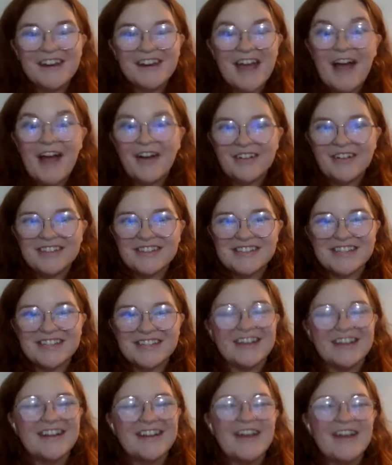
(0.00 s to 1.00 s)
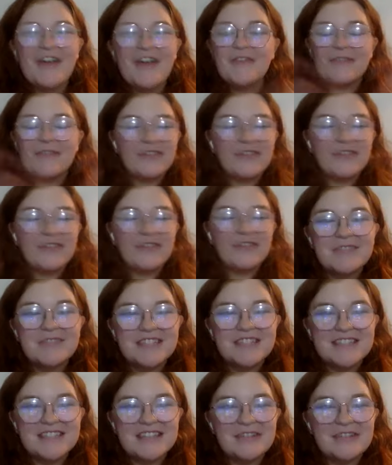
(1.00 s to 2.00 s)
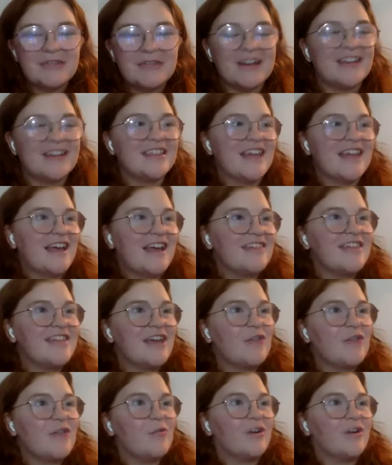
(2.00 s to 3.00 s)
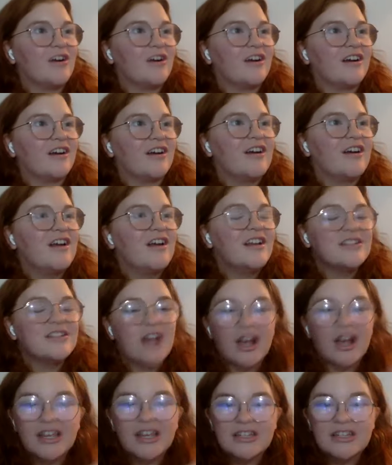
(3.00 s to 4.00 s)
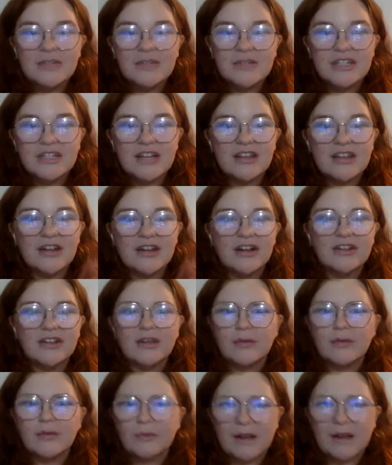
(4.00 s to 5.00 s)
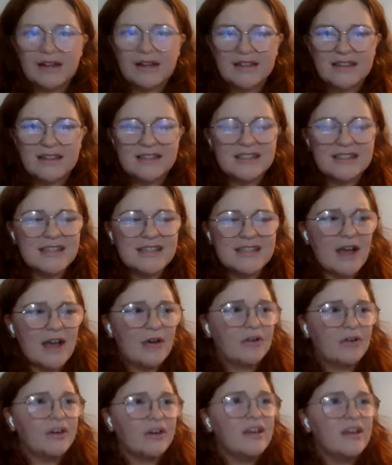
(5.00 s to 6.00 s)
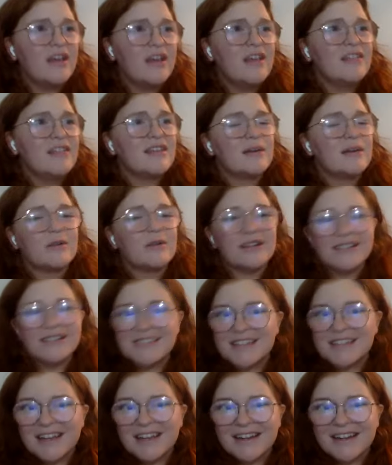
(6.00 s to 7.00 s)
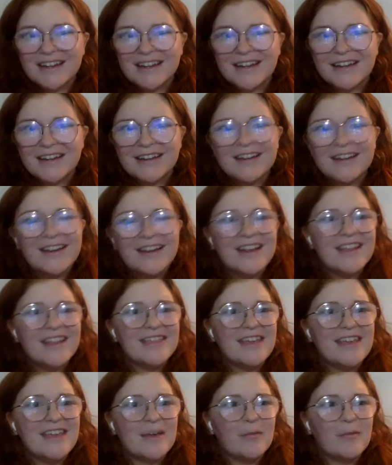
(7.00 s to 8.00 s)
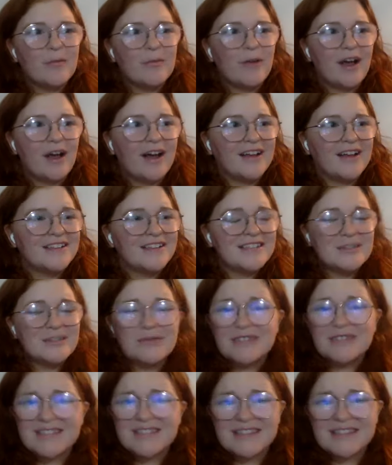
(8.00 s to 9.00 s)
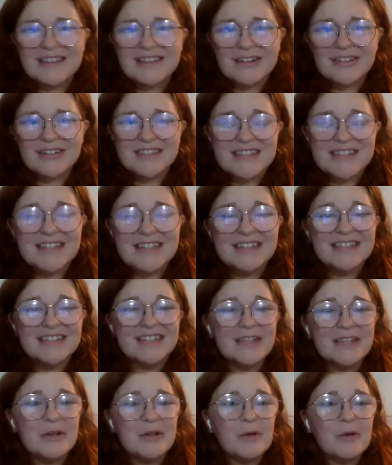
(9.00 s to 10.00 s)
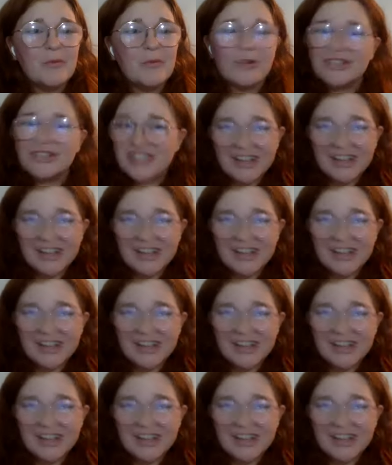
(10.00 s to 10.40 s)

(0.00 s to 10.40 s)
nouns for them to deal with. And they were talking to each other, they were writing things down, they were excited, students in their seats were